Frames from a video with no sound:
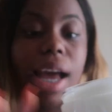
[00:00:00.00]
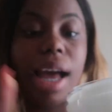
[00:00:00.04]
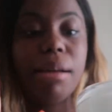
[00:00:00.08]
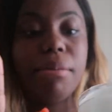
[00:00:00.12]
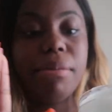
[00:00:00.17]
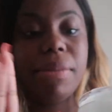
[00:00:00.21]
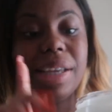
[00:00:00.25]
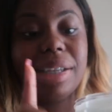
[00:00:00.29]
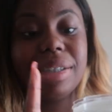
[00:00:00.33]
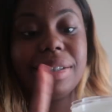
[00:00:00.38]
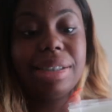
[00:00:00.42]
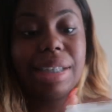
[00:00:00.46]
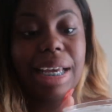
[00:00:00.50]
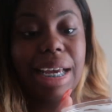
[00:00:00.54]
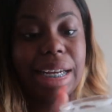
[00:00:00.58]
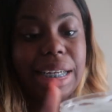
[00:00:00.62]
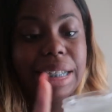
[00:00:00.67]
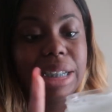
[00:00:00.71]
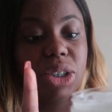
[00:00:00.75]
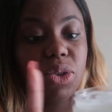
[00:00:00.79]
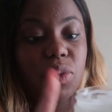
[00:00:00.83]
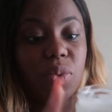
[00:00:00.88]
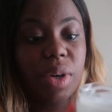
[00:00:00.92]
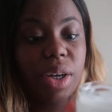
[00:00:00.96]
yeah, I'm
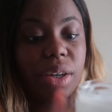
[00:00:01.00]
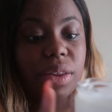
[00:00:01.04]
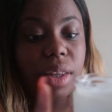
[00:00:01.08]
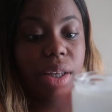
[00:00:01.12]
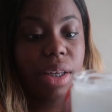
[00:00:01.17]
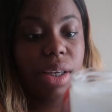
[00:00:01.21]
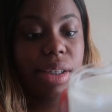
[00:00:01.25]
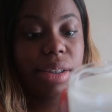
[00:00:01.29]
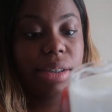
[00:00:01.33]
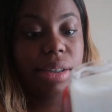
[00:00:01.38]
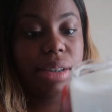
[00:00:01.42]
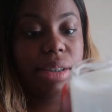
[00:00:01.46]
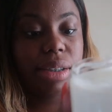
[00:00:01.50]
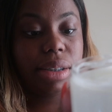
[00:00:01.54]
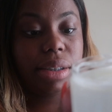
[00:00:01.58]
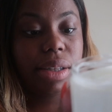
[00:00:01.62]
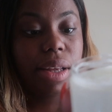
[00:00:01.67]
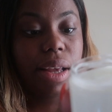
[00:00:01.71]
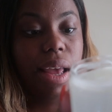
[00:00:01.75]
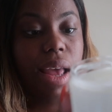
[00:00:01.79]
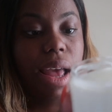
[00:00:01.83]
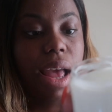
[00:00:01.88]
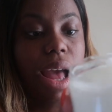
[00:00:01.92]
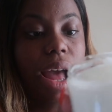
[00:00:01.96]
excited to wear this.
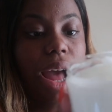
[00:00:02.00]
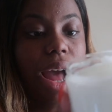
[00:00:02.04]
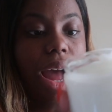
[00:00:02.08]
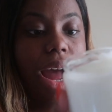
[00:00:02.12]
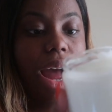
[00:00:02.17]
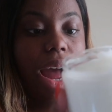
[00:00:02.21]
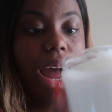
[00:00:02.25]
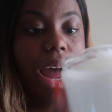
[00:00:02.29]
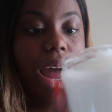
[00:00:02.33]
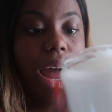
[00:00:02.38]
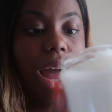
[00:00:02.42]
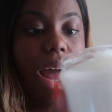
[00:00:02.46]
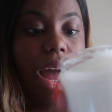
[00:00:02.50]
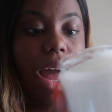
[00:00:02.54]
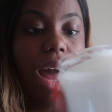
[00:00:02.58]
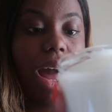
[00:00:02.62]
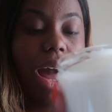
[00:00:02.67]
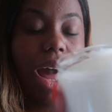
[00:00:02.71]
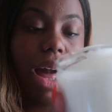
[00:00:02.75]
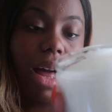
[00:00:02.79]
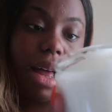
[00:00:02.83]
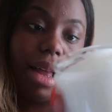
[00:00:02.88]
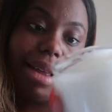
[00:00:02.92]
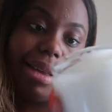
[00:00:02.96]

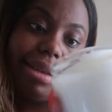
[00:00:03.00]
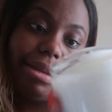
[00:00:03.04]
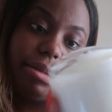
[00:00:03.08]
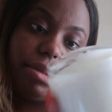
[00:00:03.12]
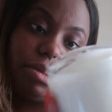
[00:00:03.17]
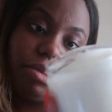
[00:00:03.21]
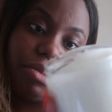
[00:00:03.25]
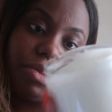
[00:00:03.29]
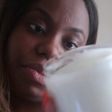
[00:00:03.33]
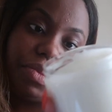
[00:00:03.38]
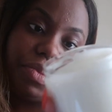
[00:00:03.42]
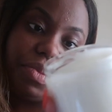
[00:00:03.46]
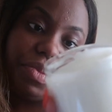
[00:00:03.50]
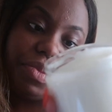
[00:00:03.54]
Um.